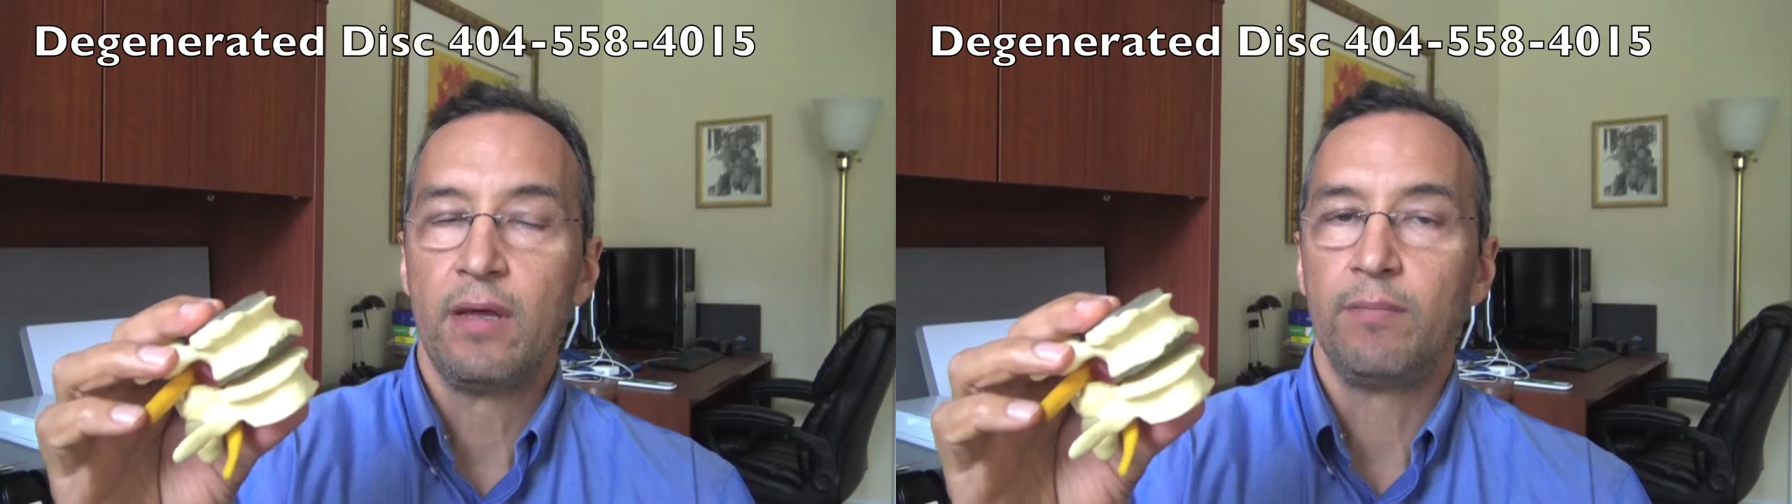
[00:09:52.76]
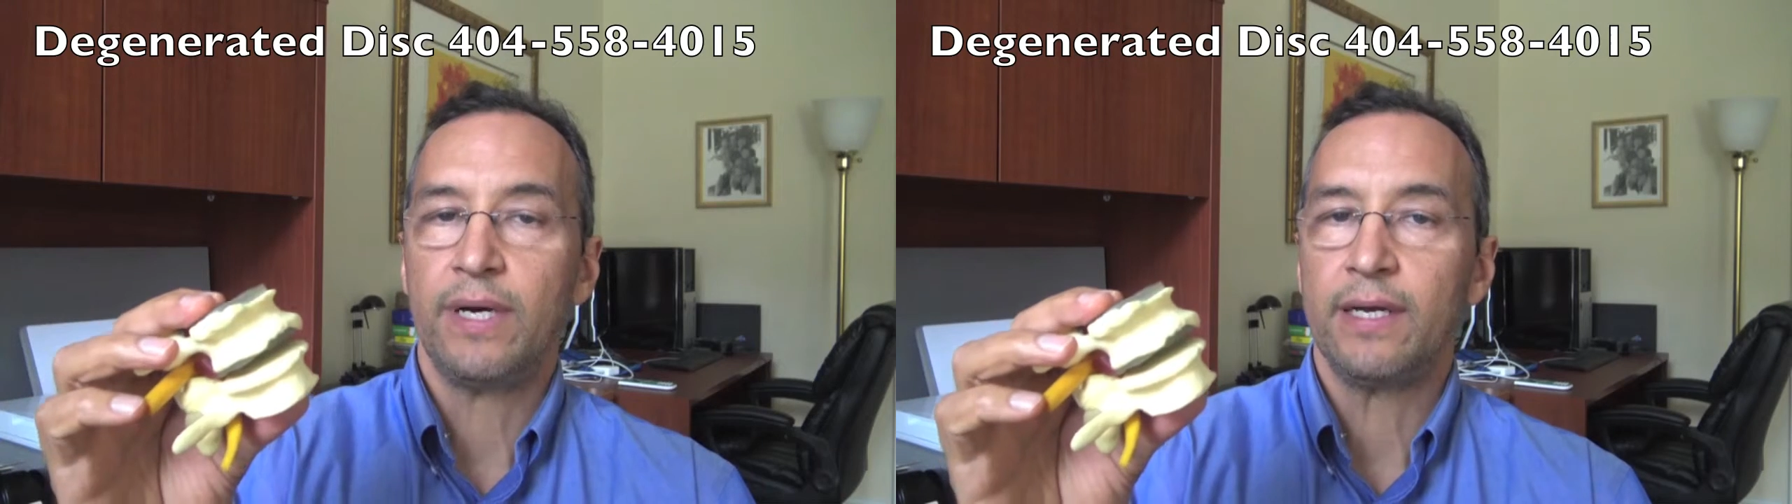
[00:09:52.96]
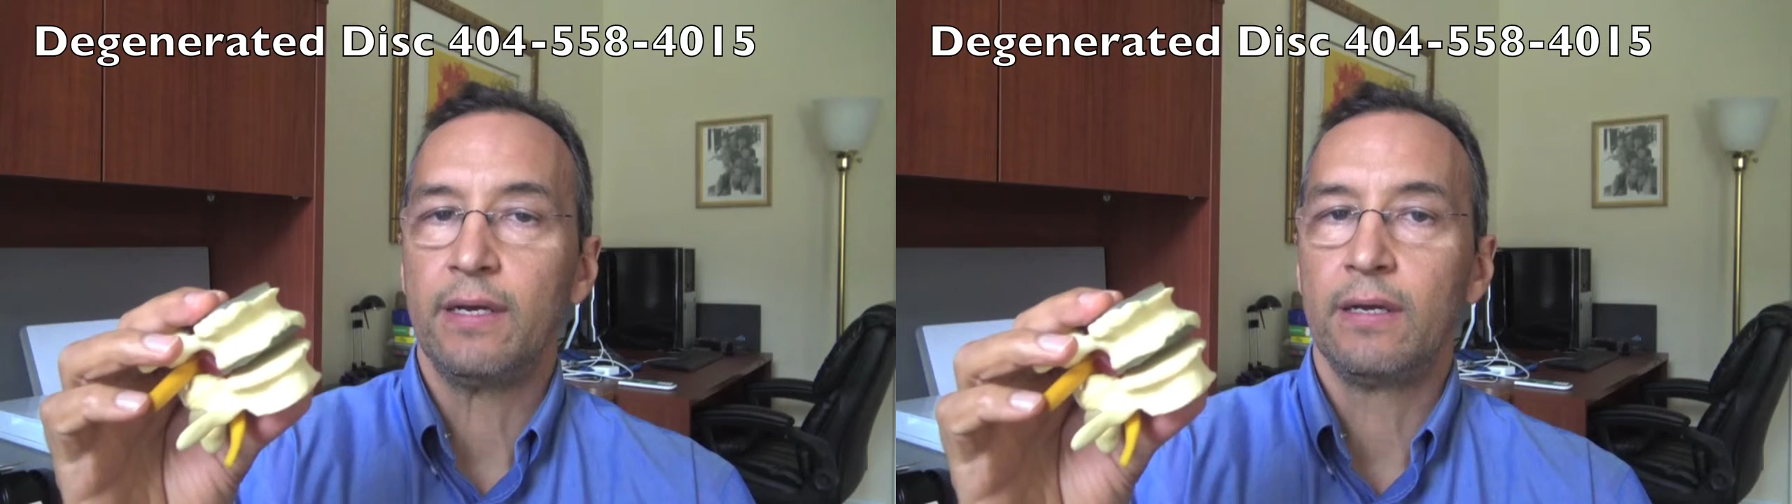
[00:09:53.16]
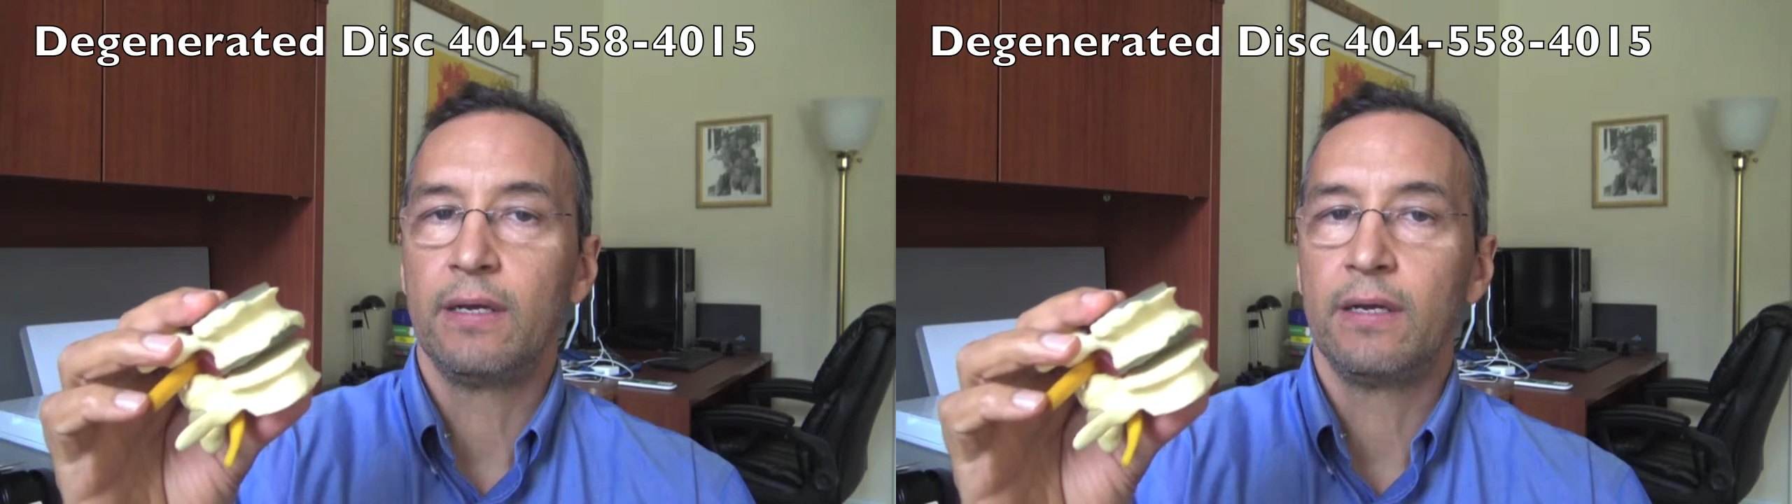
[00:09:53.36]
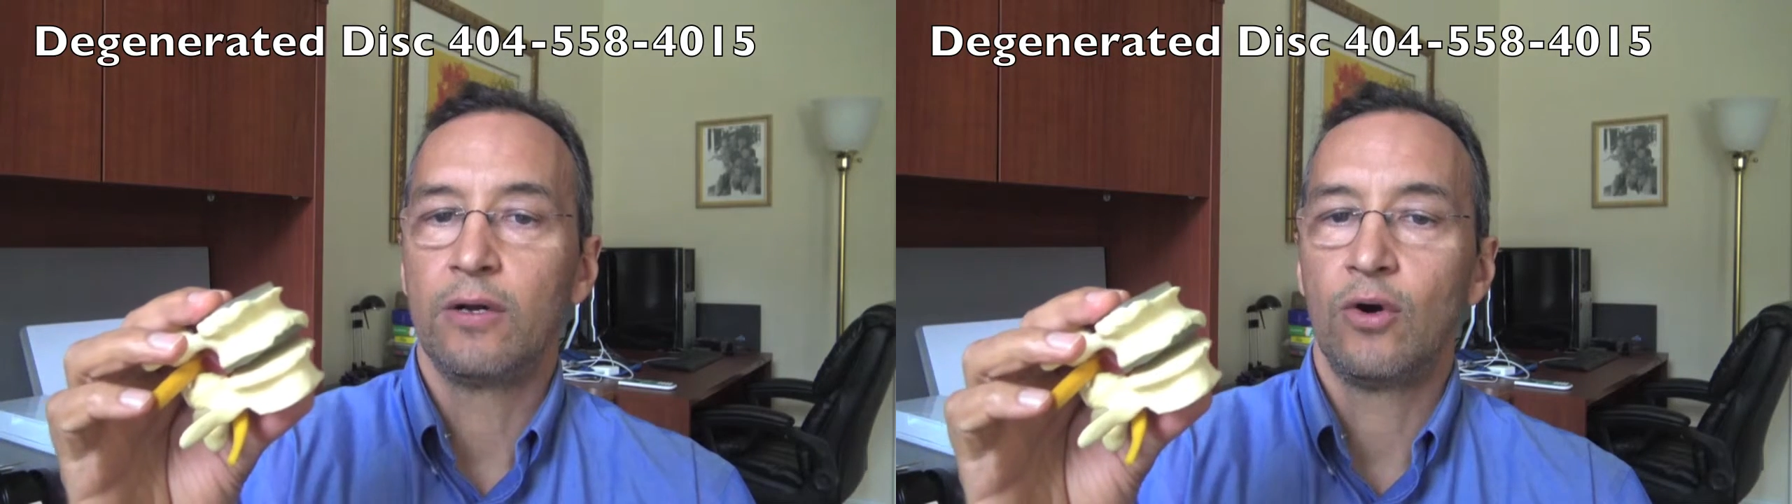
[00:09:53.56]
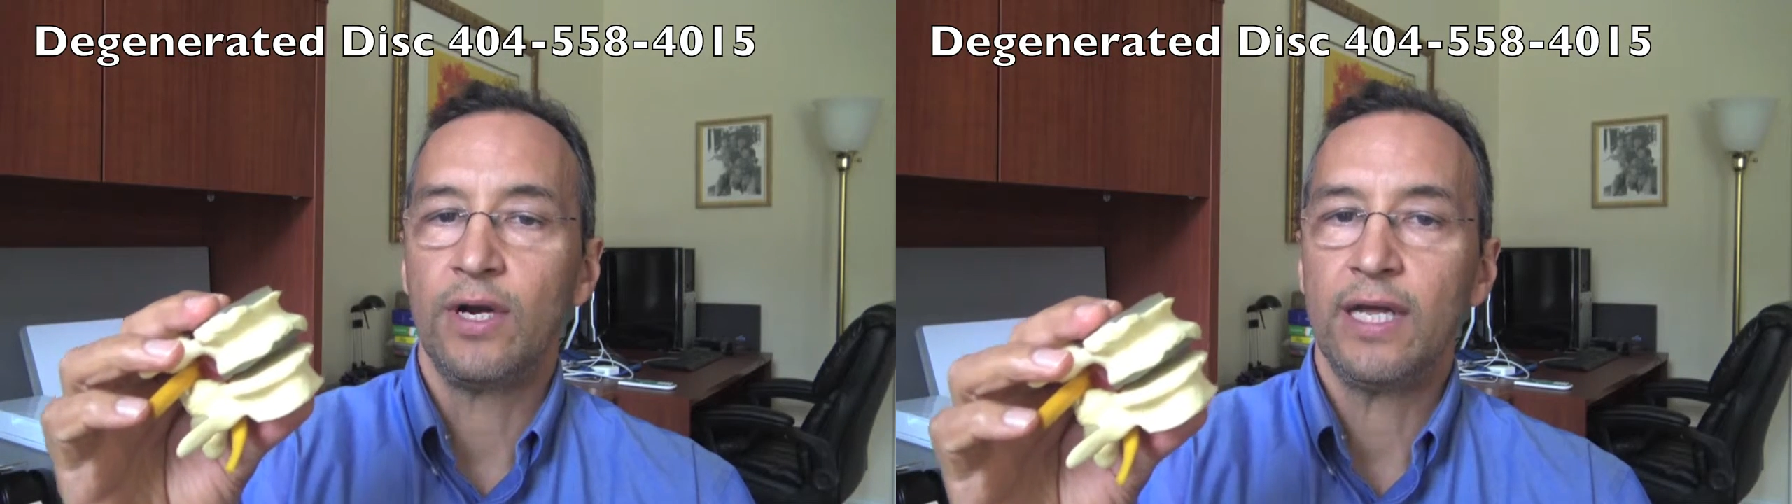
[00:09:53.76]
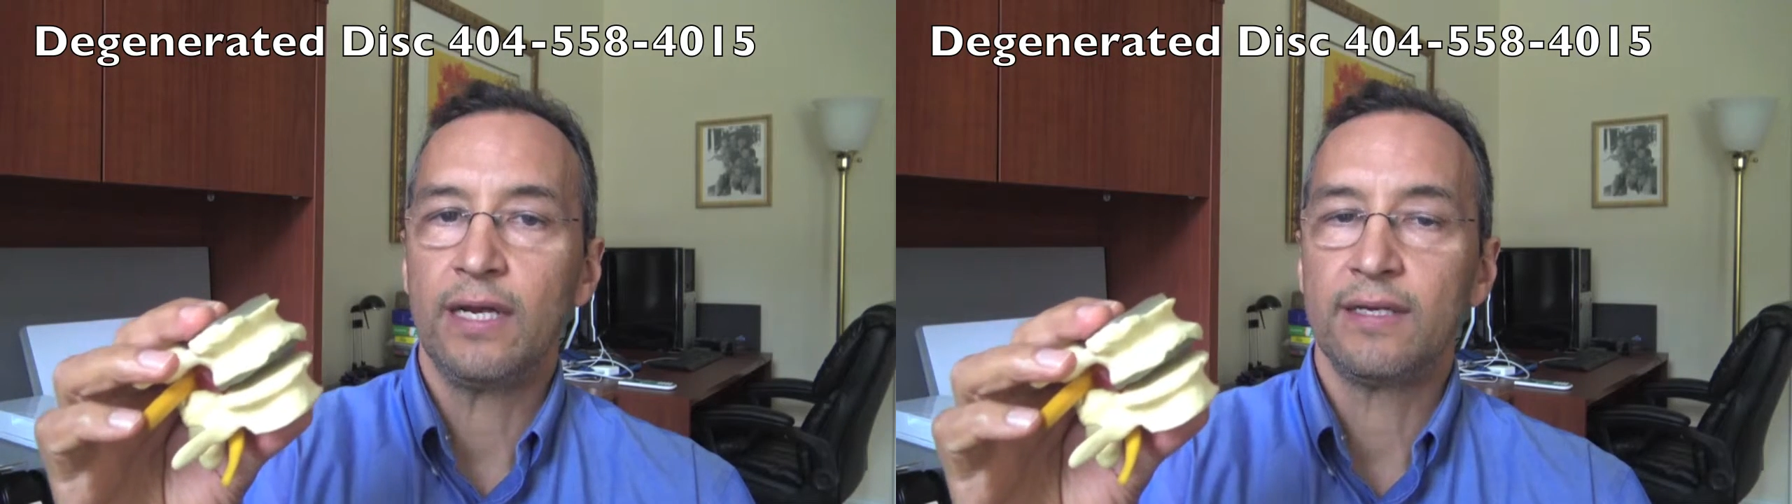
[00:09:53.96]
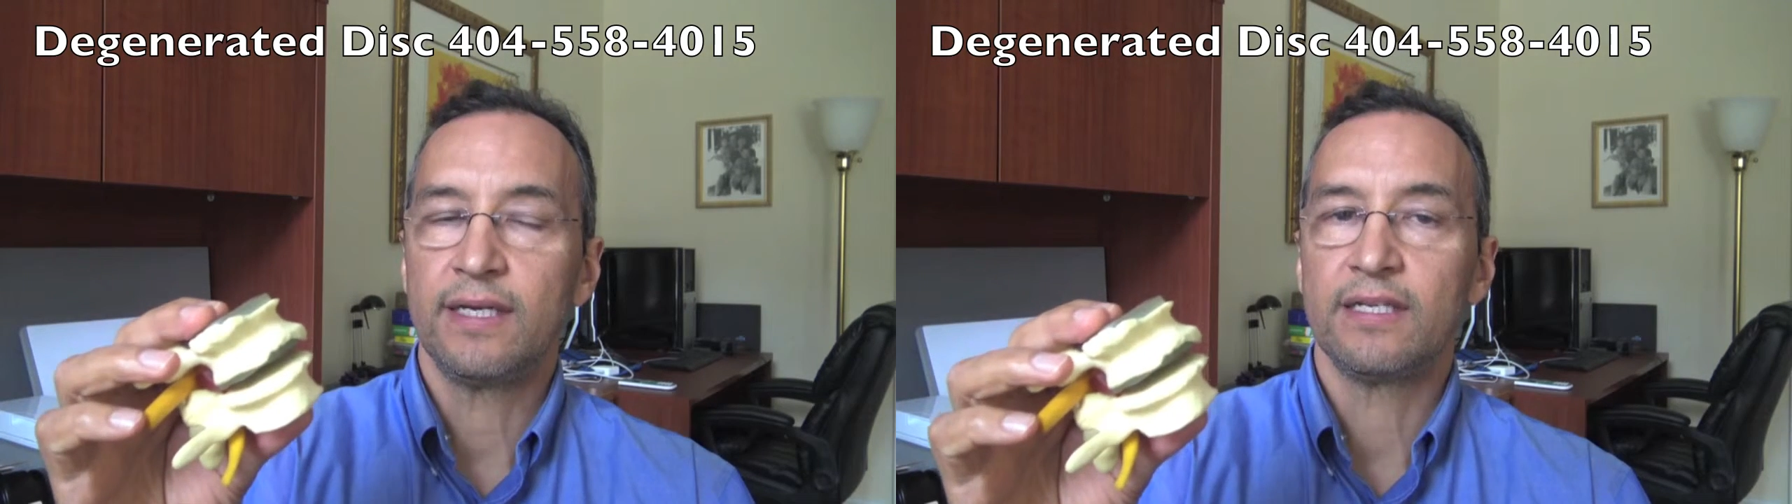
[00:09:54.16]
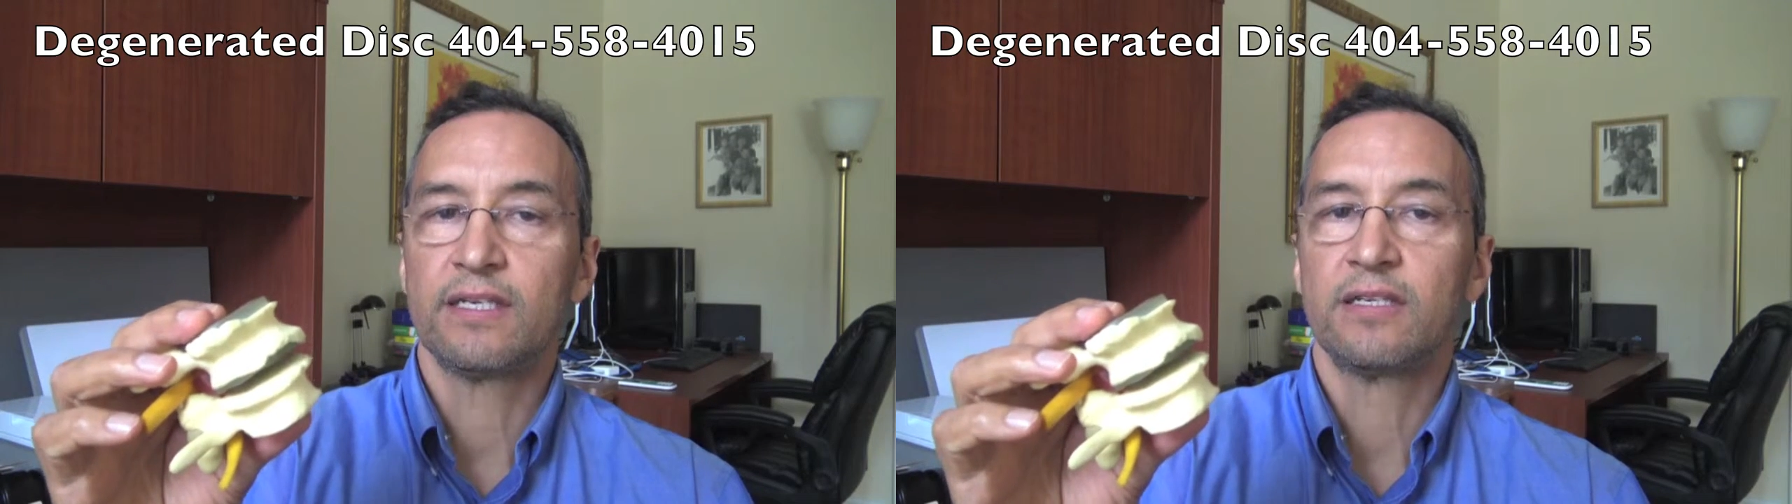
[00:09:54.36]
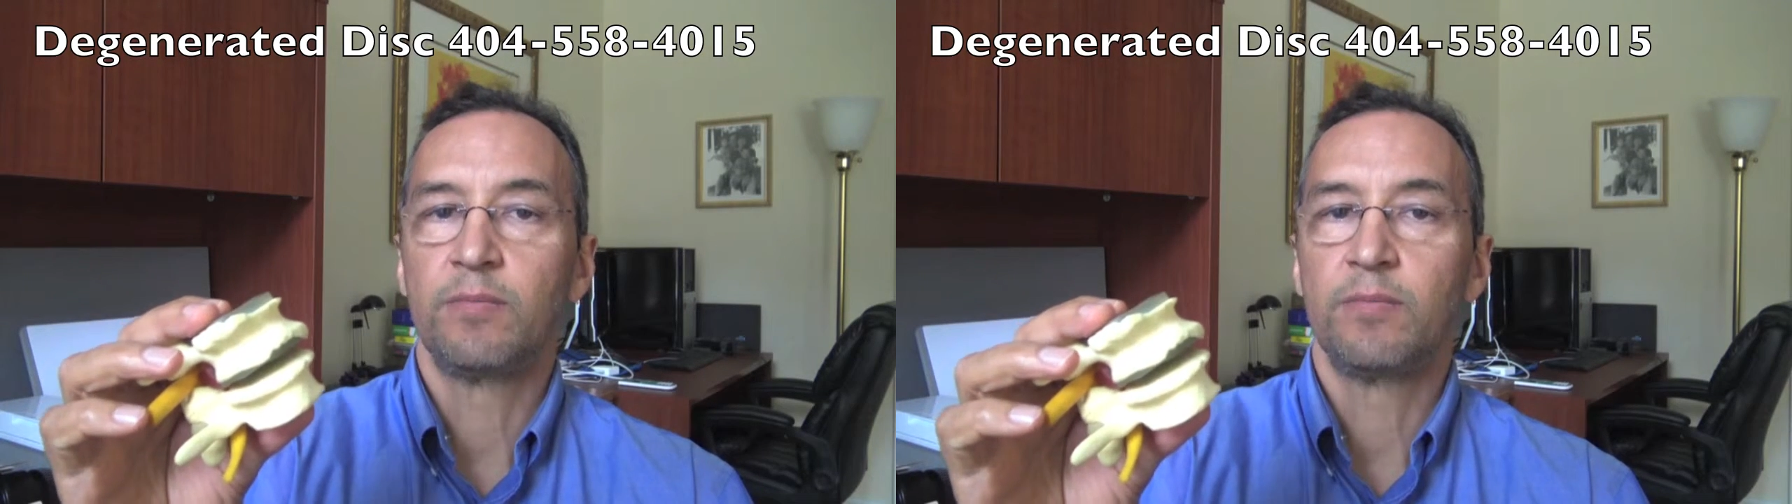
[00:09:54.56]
But herniated discs,